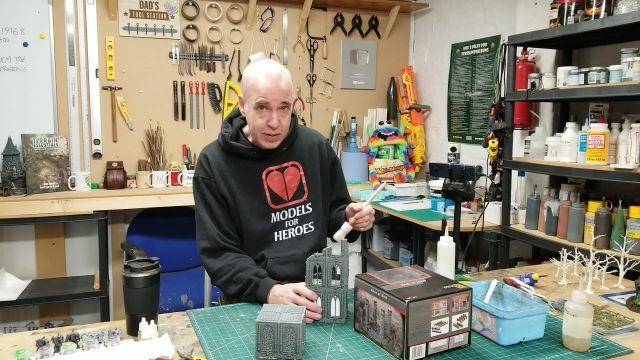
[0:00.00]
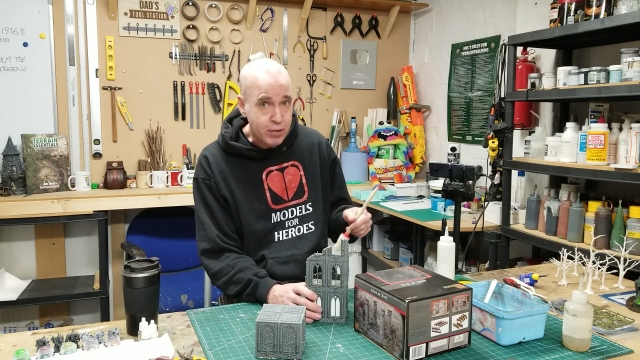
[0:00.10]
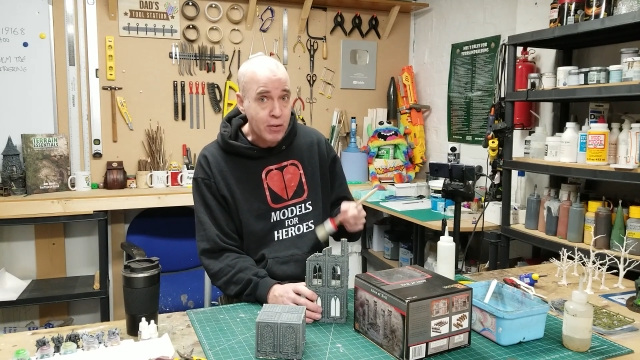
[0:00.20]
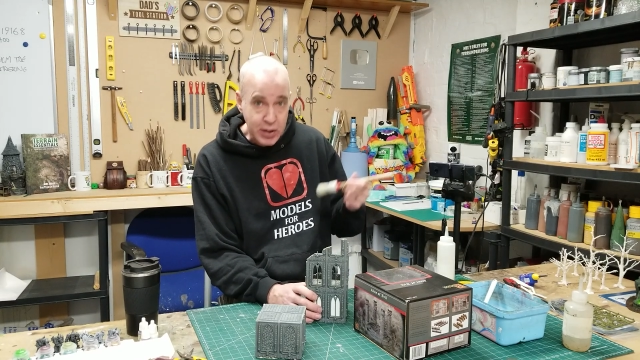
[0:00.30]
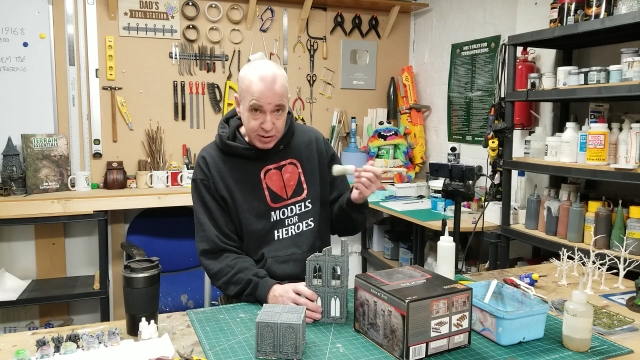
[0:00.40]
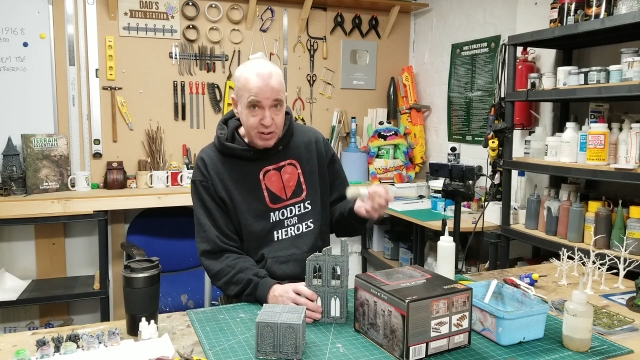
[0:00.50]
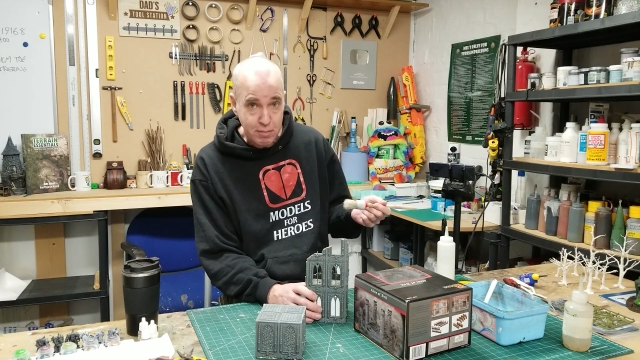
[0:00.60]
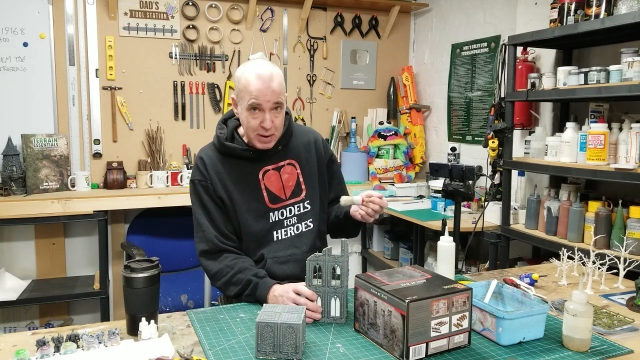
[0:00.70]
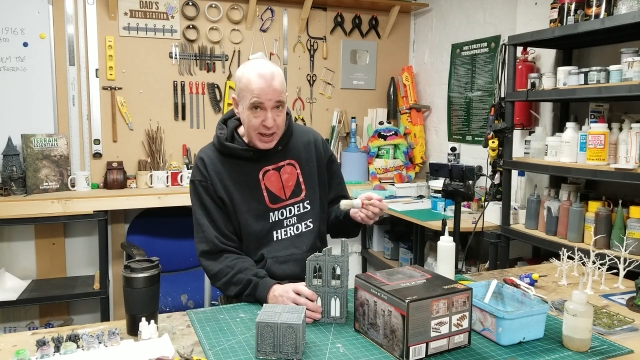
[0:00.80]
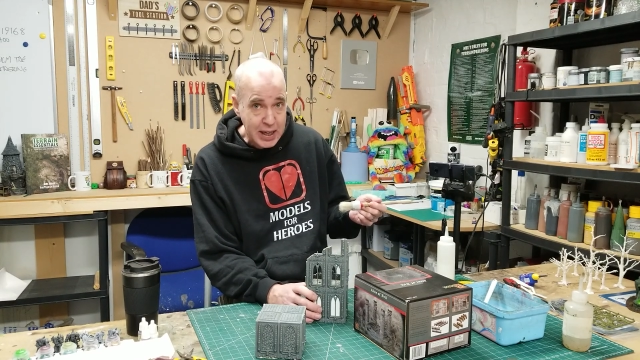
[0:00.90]
So this is
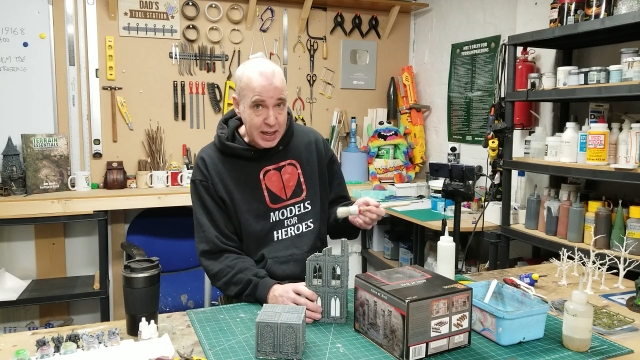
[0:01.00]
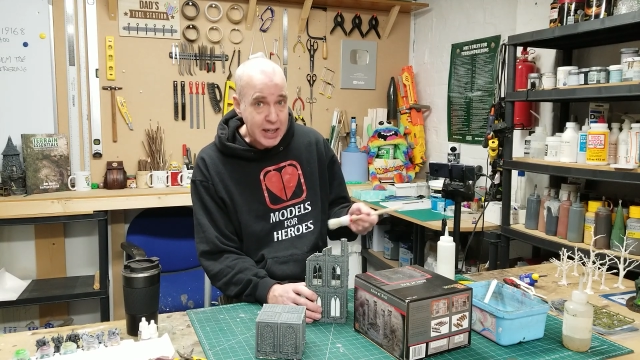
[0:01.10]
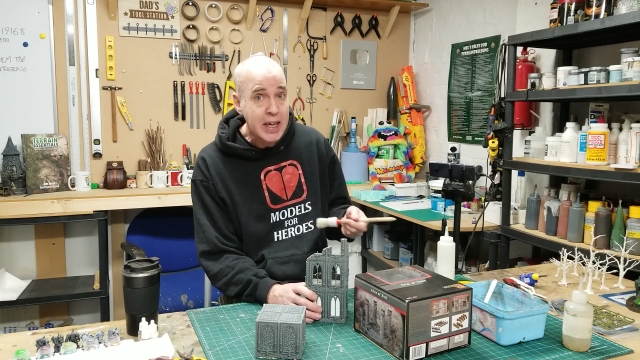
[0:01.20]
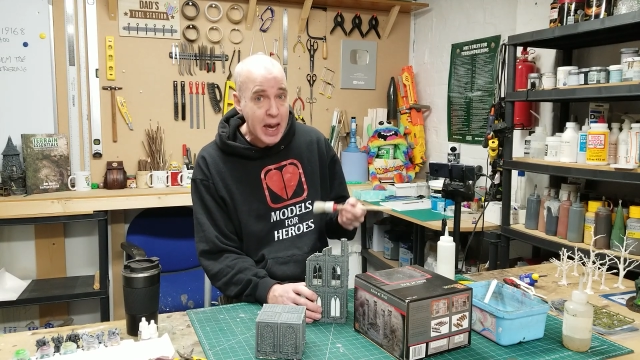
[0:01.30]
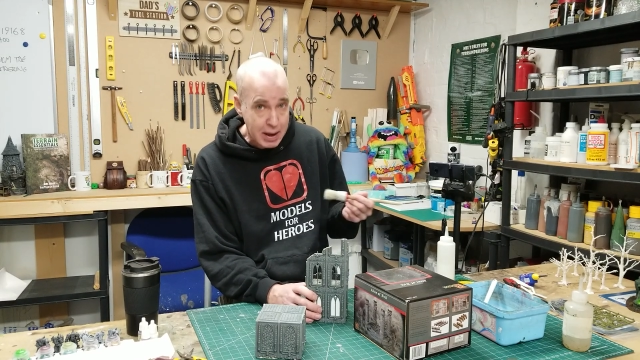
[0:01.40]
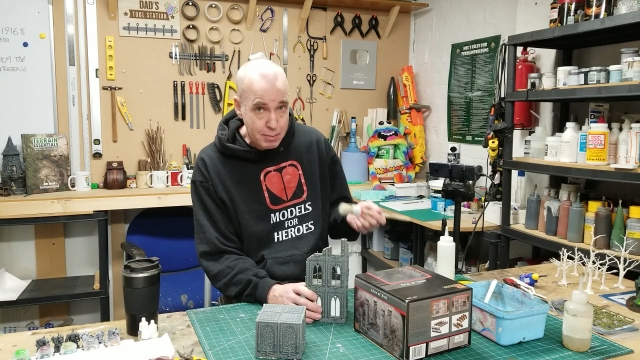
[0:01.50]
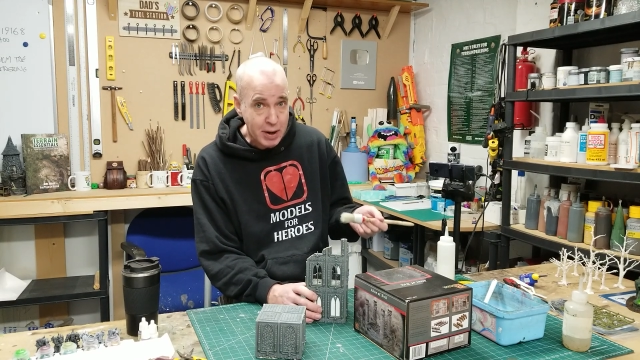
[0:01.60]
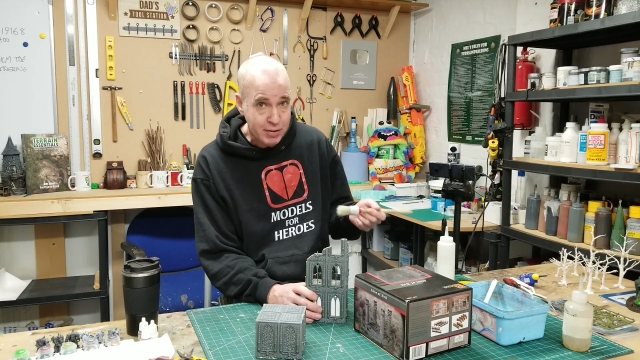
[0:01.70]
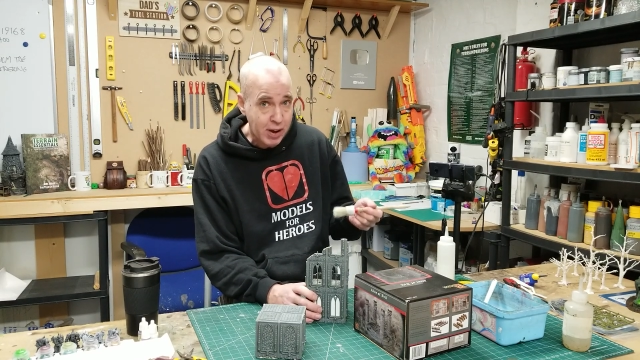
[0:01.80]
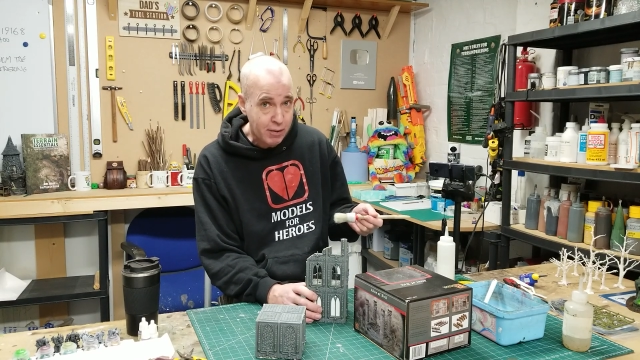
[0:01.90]
me getting
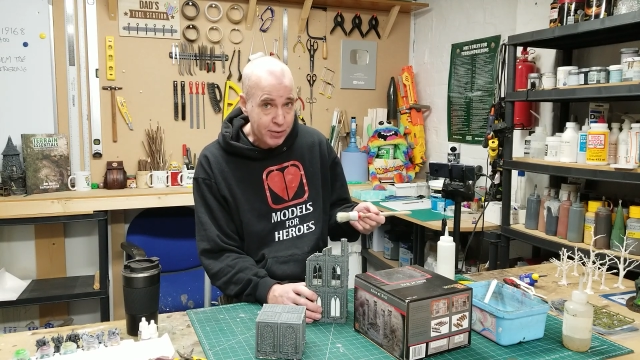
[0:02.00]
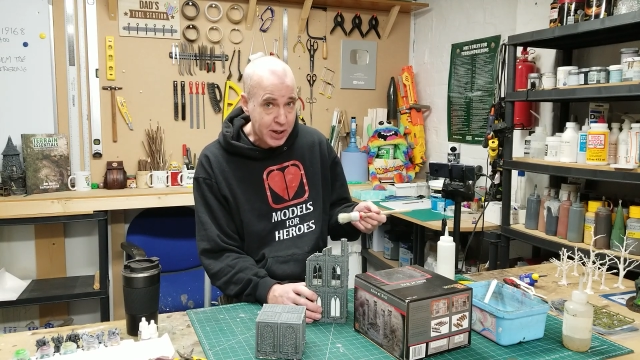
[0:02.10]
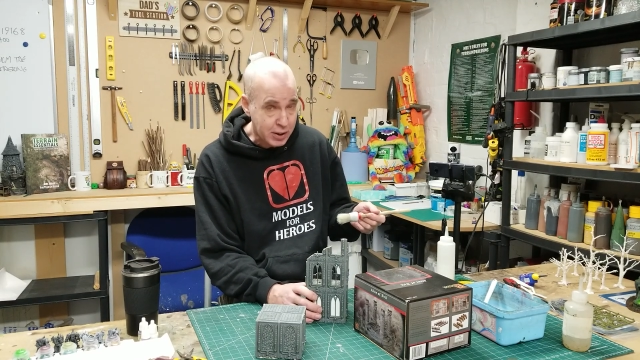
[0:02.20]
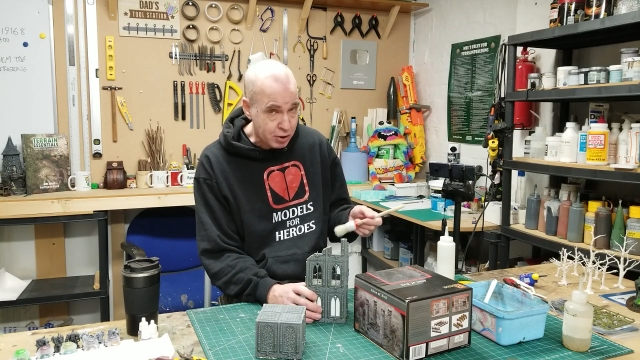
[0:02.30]
myself in